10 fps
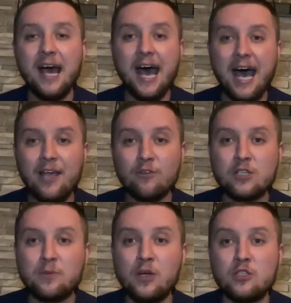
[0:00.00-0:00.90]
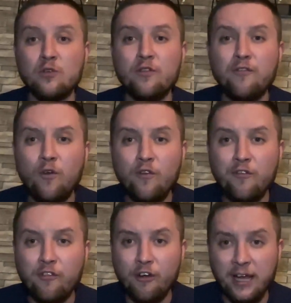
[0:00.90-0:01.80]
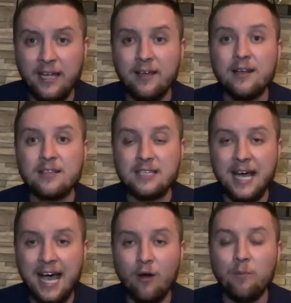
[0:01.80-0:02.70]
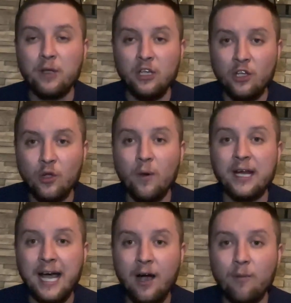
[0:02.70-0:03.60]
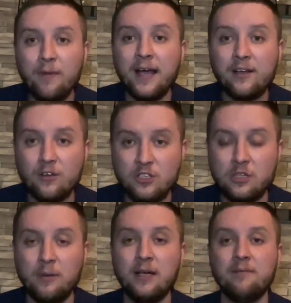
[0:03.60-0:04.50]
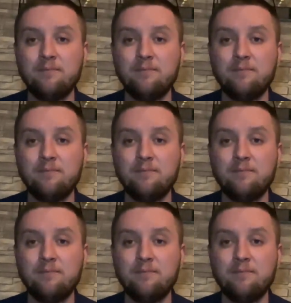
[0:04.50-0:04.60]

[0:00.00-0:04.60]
at your disposal for free to help you and help that customer.